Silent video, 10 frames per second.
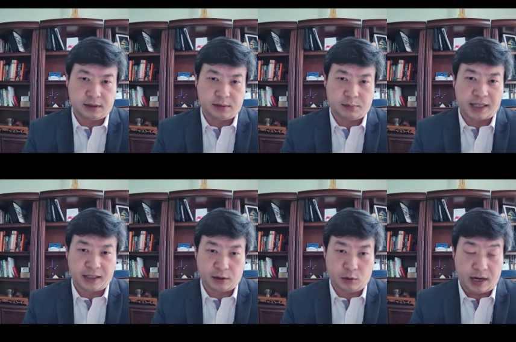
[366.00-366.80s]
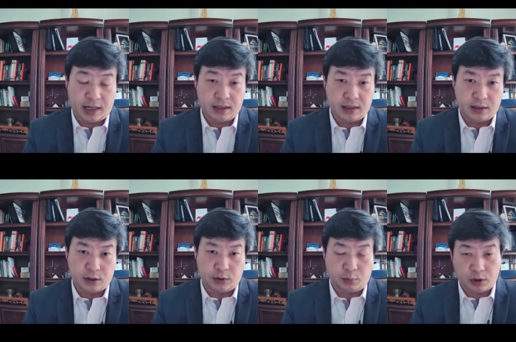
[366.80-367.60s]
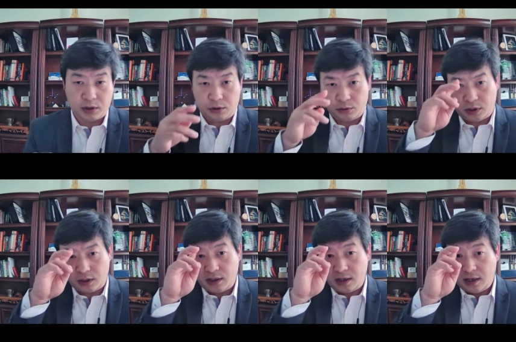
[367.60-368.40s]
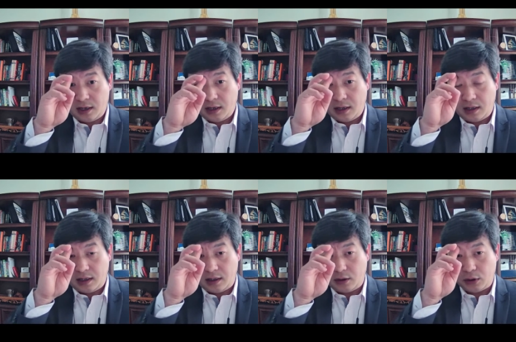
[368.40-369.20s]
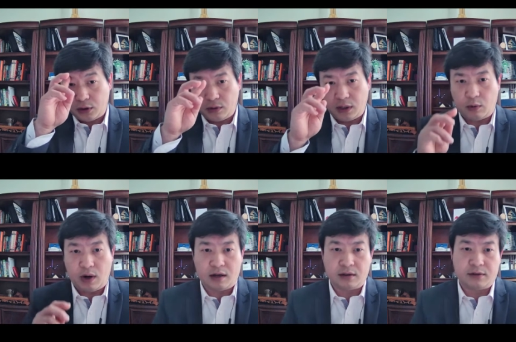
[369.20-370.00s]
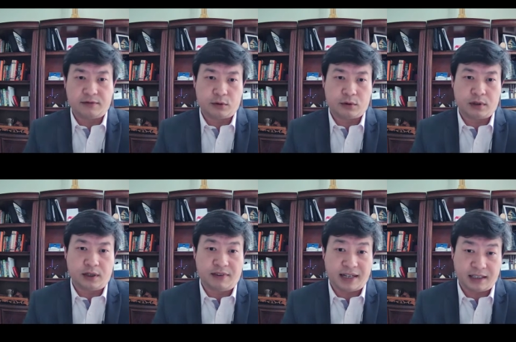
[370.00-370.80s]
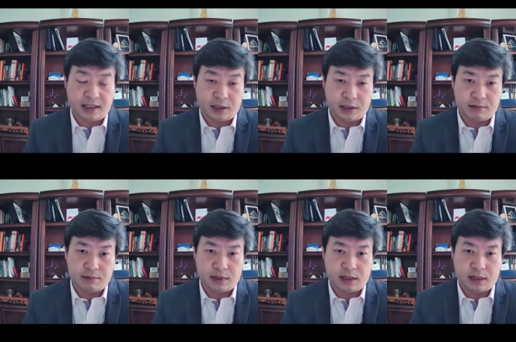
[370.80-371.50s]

patent grant during prosecution. It is also a ground for invalidation